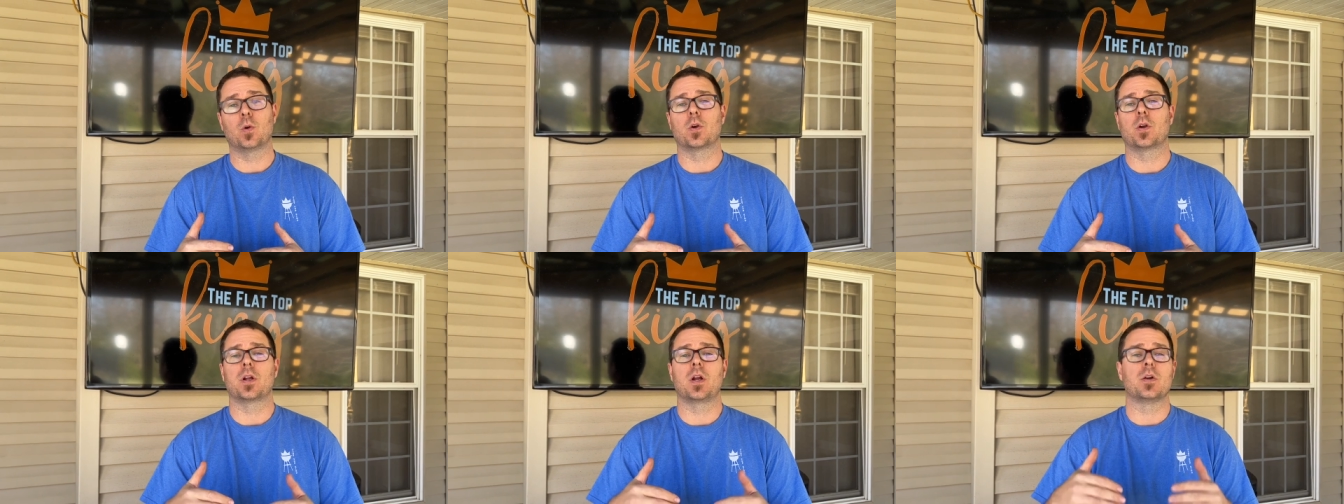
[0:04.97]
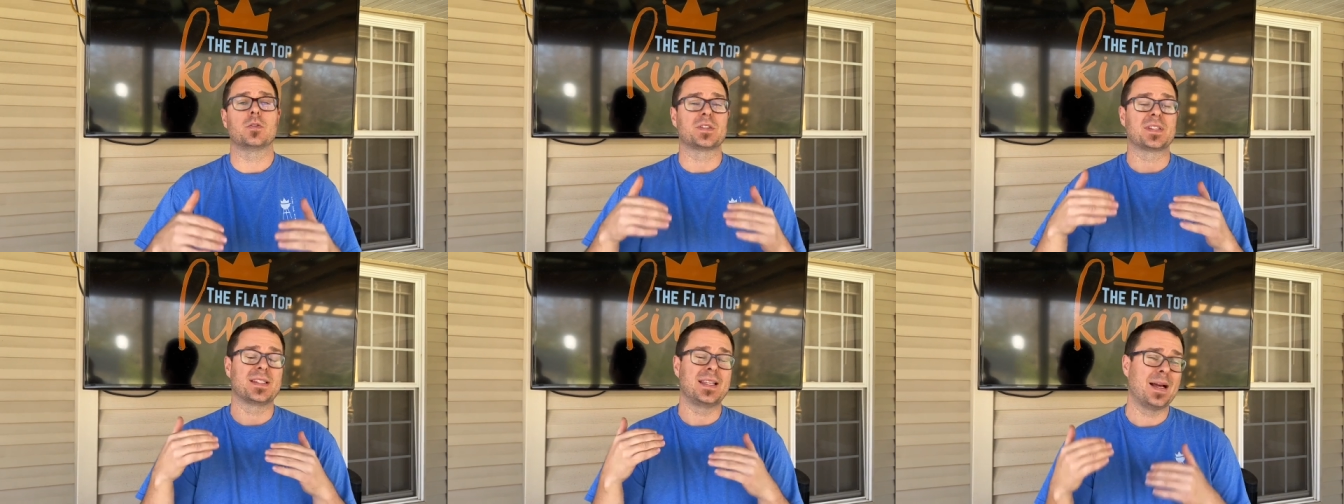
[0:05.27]
gonna go
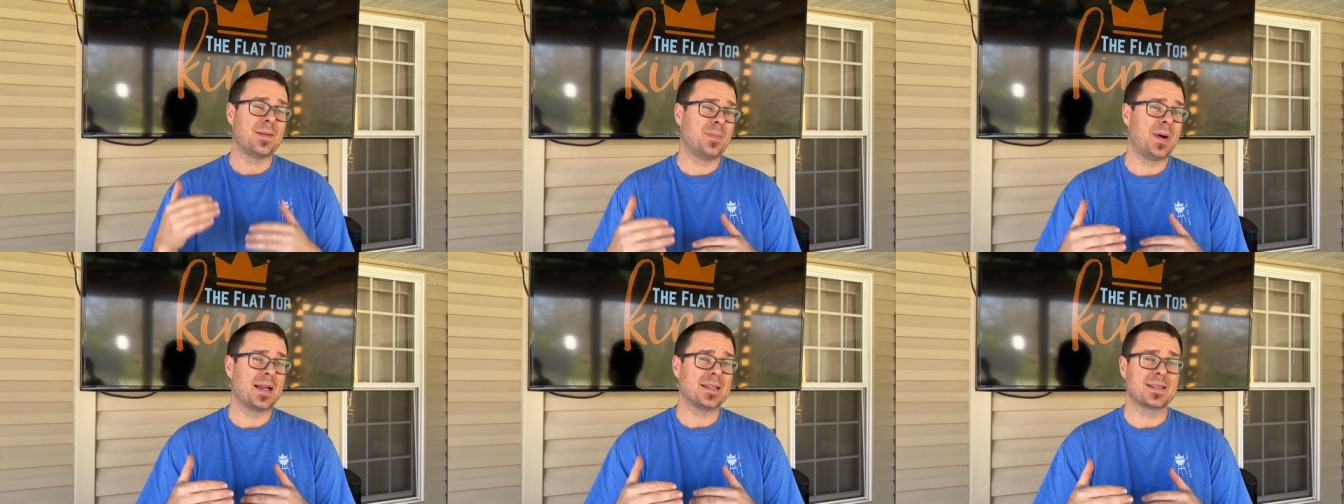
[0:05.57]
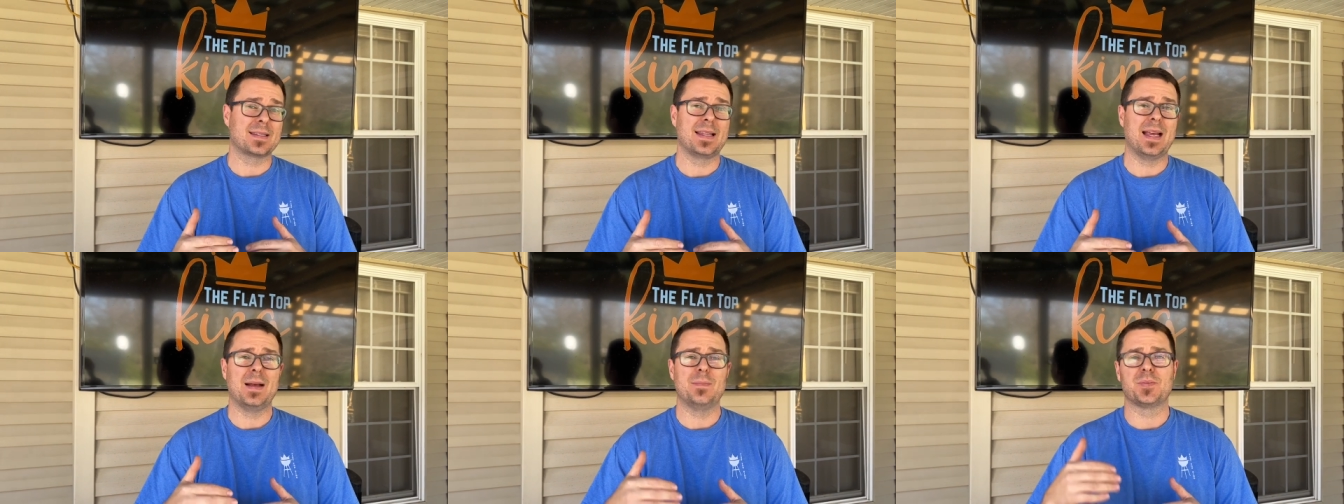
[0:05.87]
step by
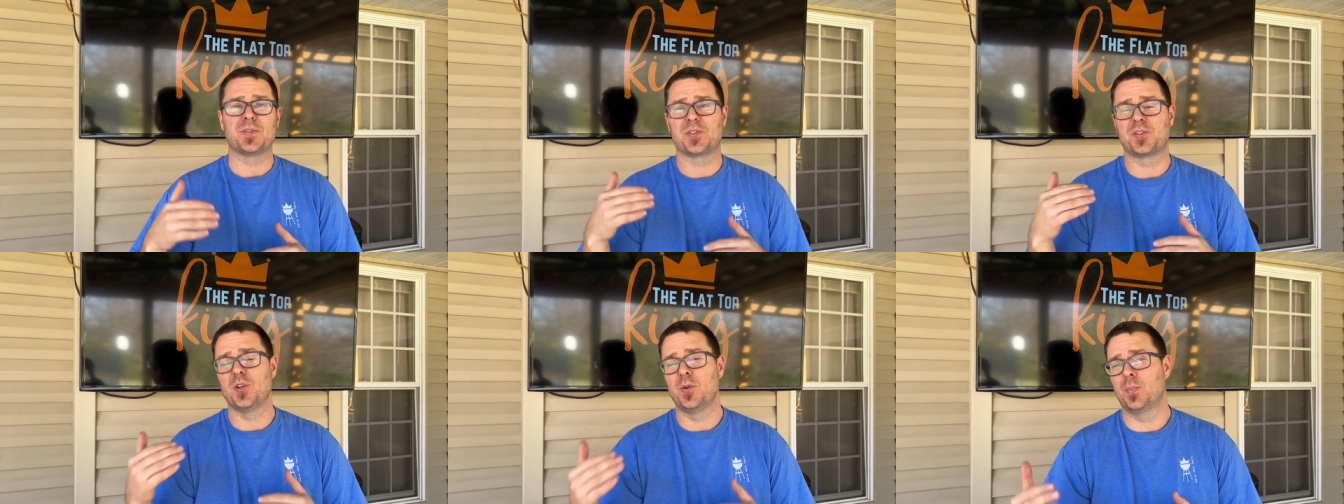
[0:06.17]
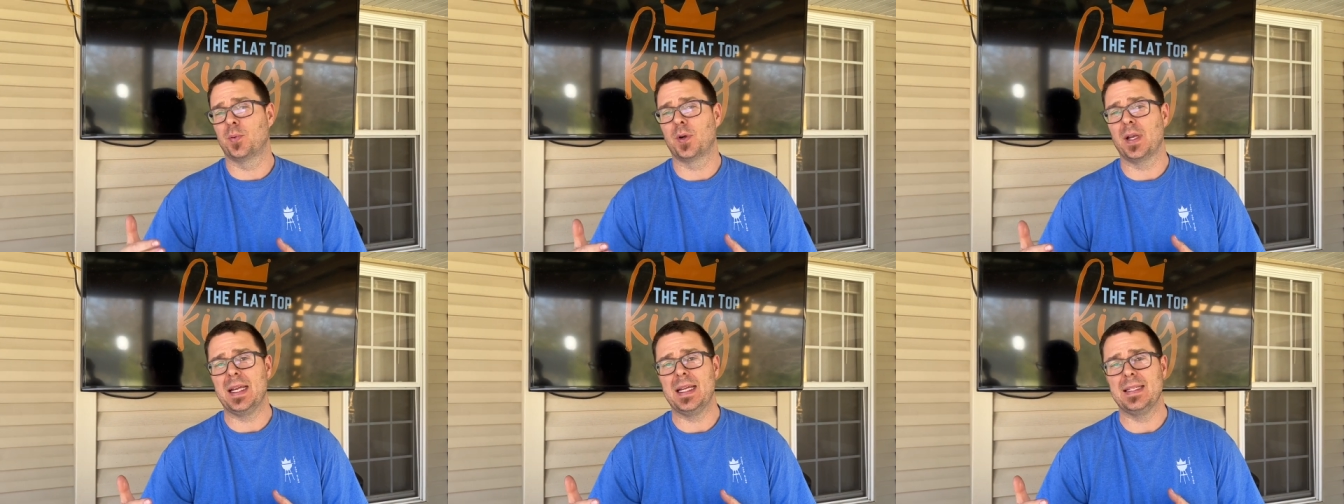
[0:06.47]
step,
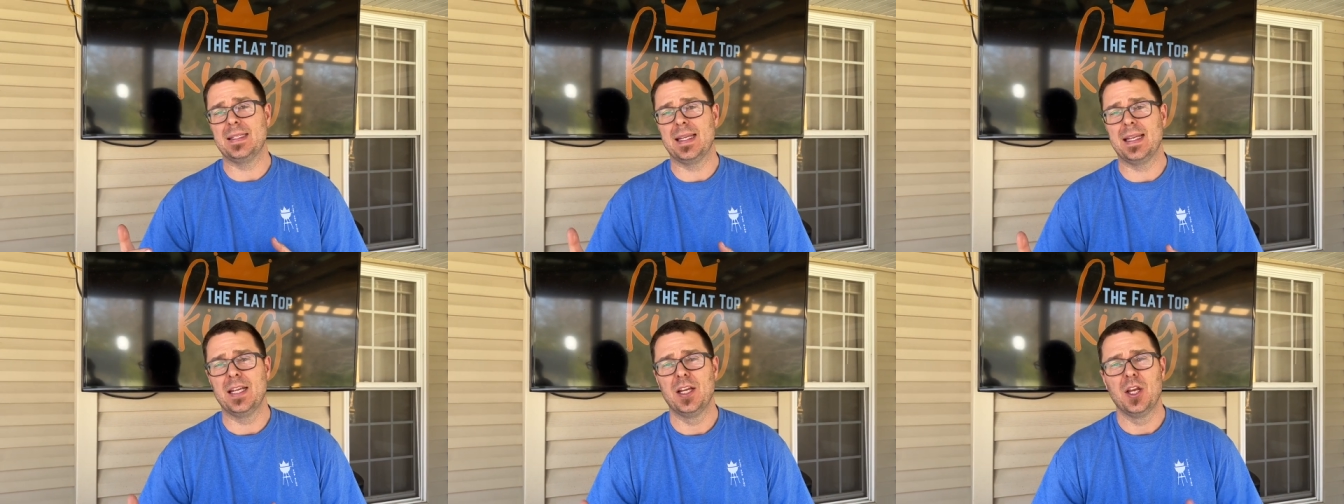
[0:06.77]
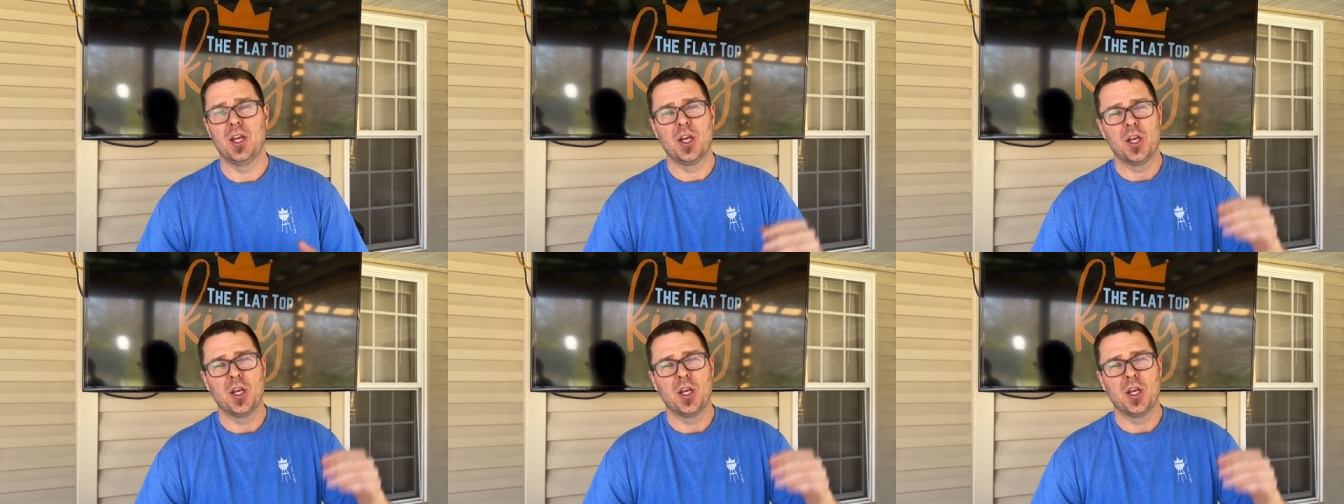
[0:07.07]
super easy.